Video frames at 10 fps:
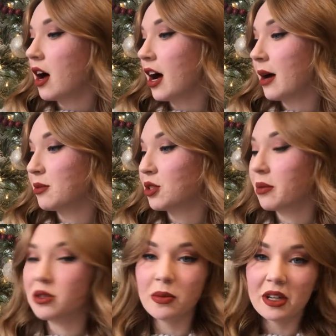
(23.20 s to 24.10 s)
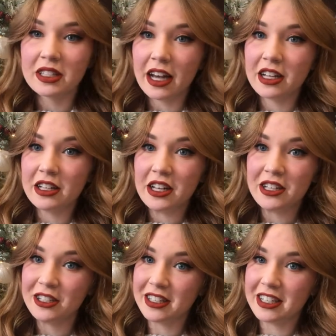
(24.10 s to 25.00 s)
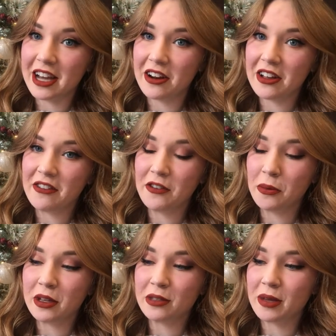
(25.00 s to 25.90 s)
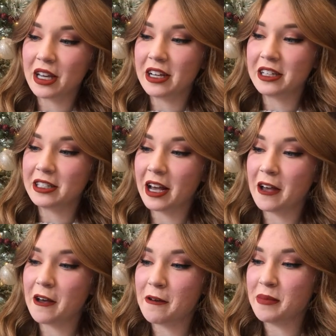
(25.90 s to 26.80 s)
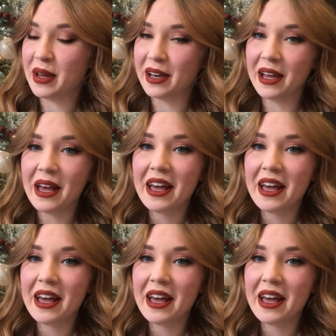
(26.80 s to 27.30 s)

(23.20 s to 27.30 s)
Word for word: Um, so I'm super excited to sit down and film this because I have been